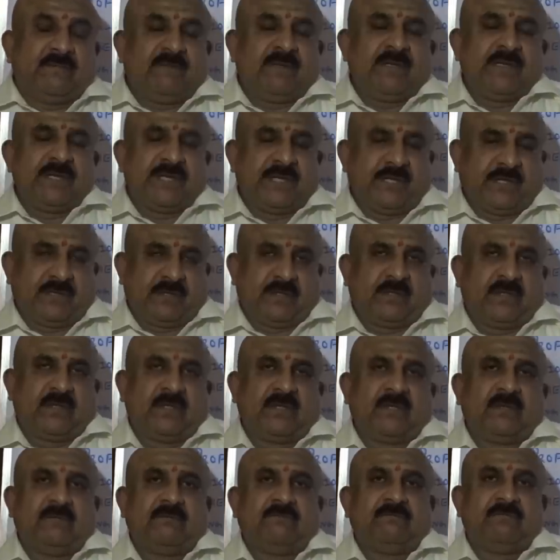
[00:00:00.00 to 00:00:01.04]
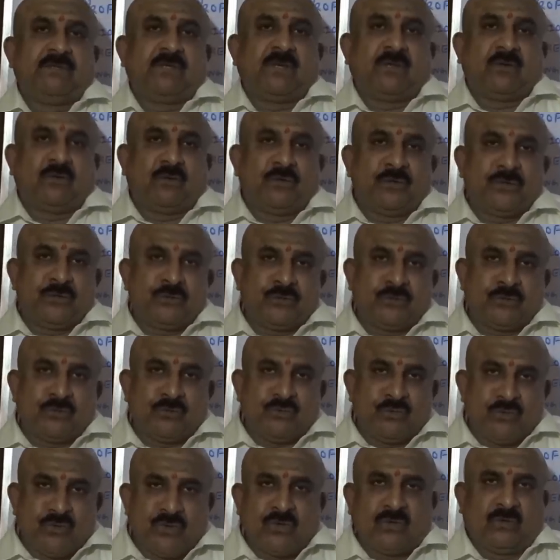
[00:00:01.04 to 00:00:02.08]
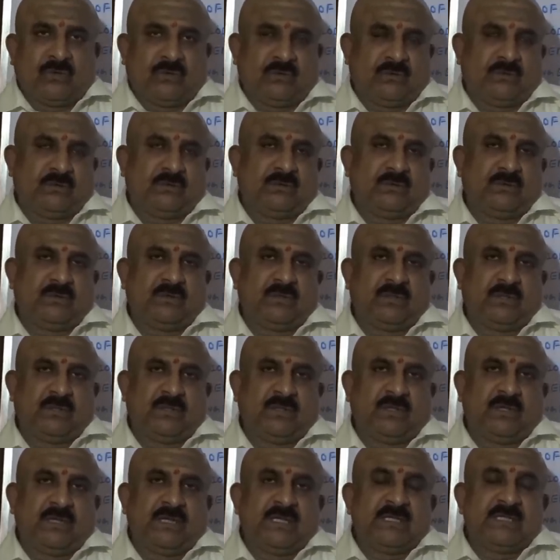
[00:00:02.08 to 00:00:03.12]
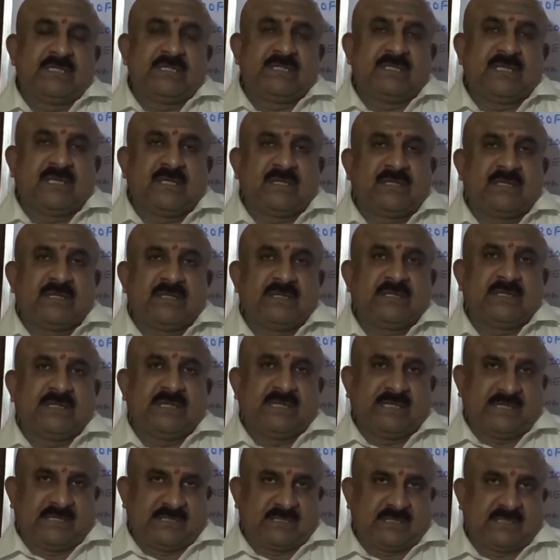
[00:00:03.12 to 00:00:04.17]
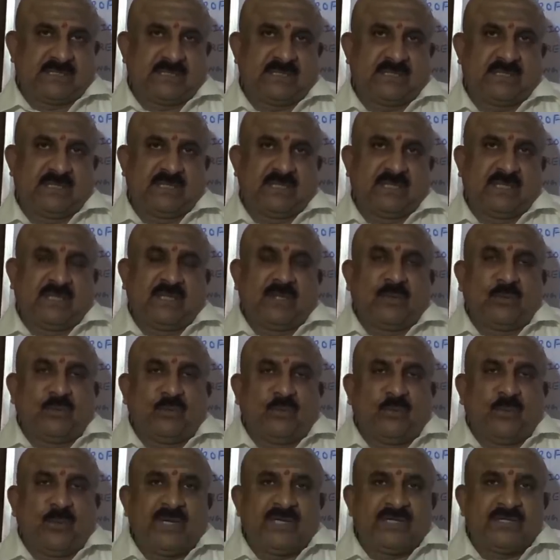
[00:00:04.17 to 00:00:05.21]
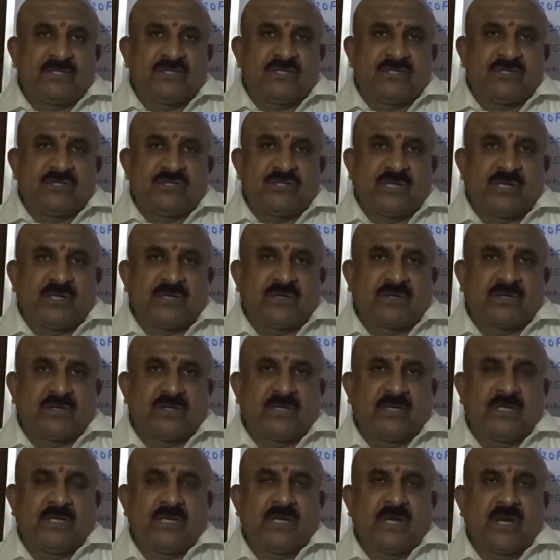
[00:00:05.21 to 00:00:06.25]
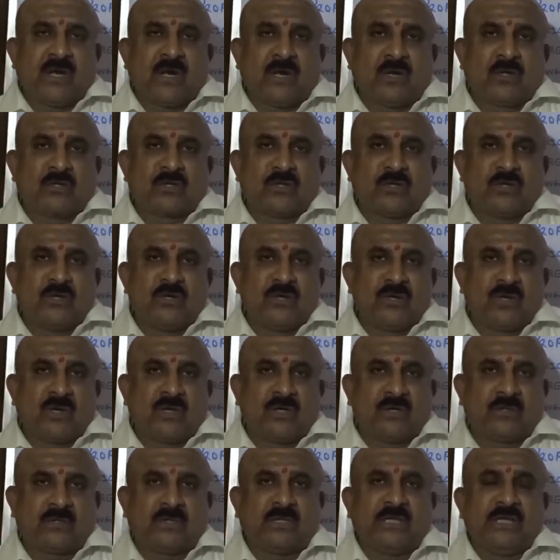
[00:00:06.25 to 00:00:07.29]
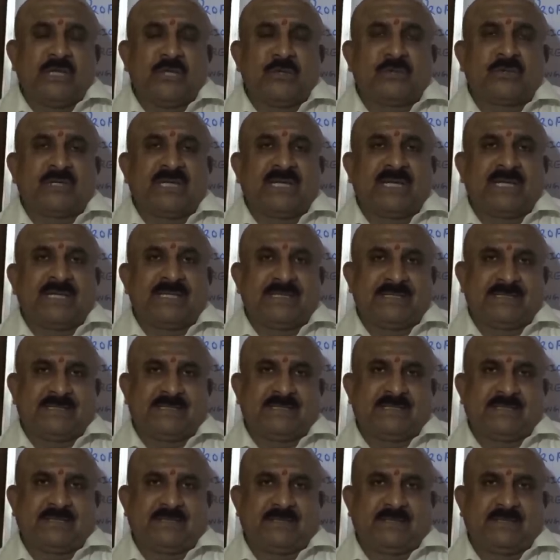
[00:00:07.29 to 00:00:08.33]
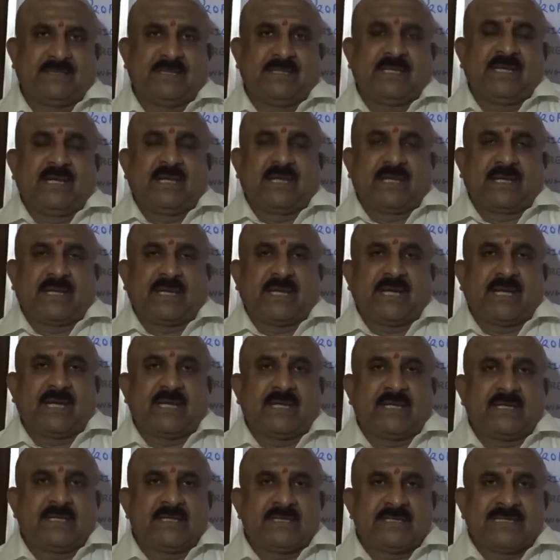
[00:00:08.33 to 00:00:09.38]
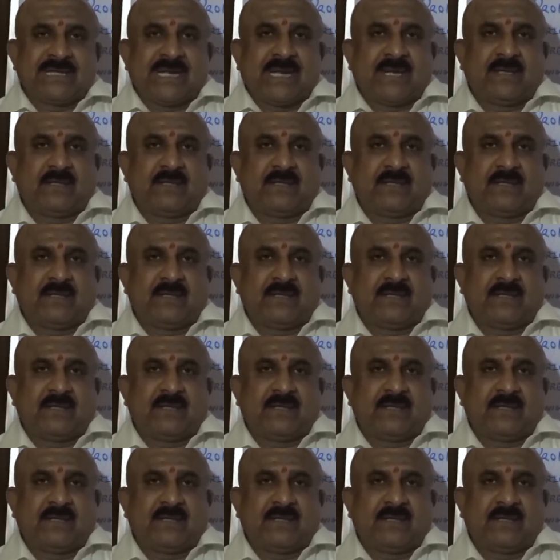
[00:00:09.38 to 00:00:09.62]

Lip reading: Even here, we are going to know certain things which generally are not utilized regarding